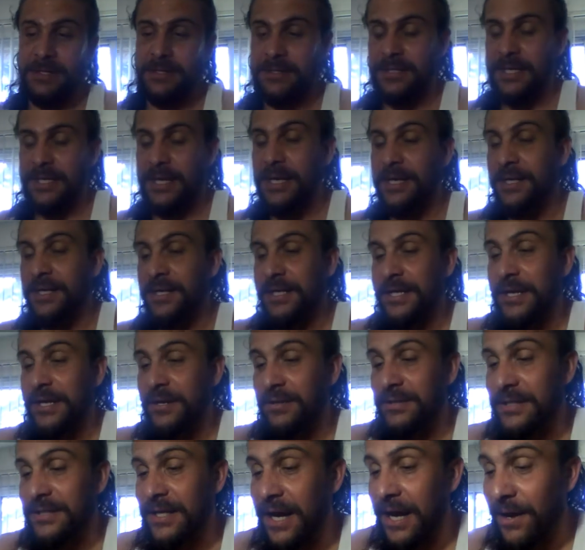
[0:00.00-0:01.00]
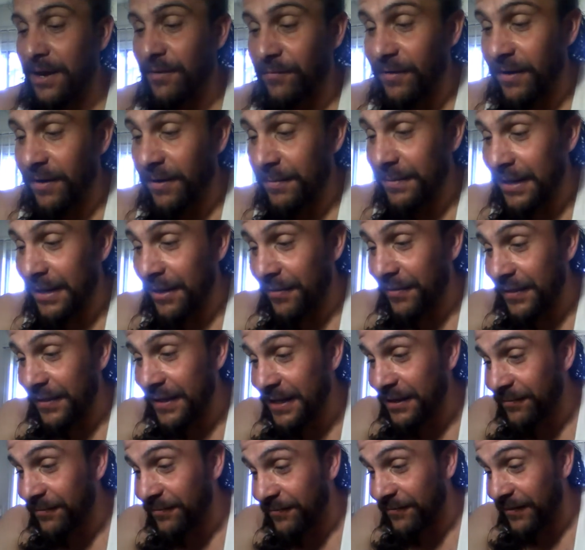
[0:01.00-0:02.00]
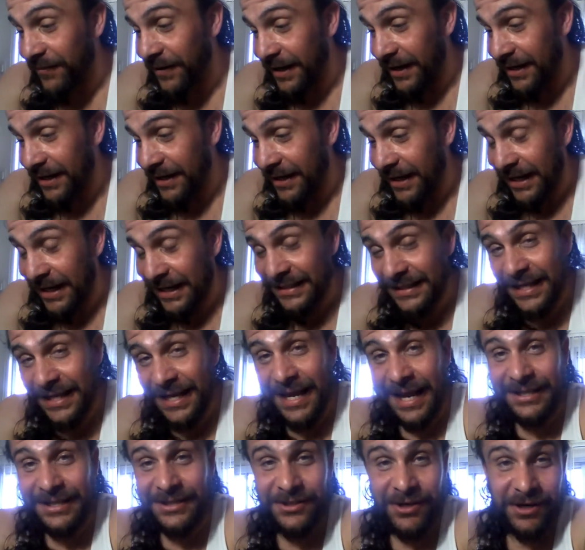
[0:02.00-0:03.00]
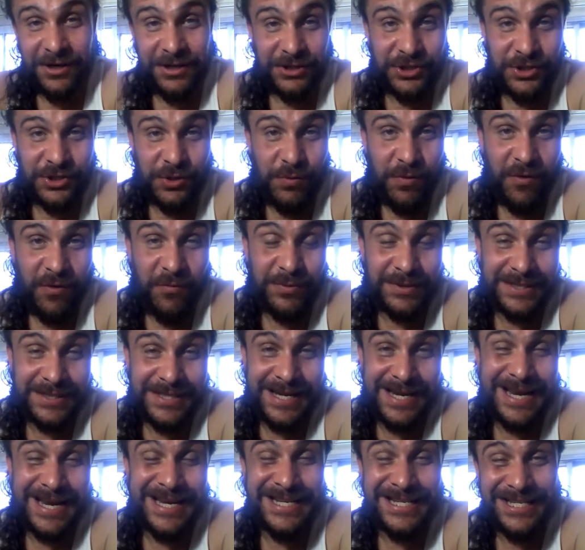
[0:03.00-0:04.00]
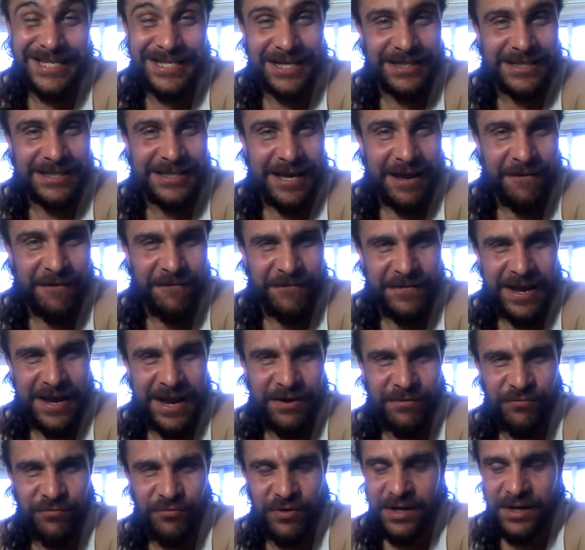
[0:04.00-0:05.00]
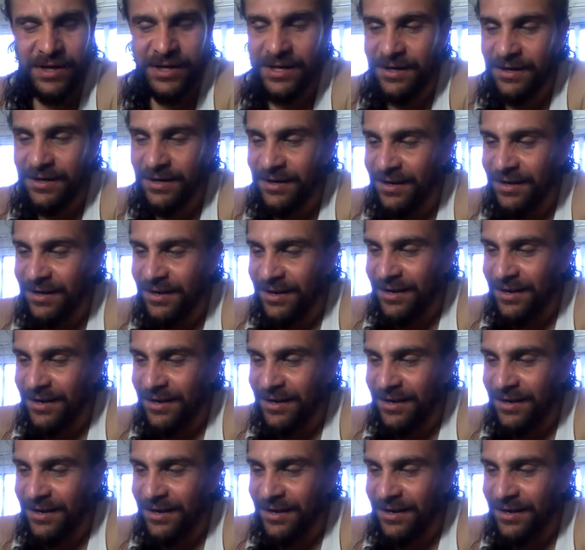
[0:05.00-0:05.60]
the end of the year time frame. Now this fight, like I said, I started the show off with saying it just got fan friendlier.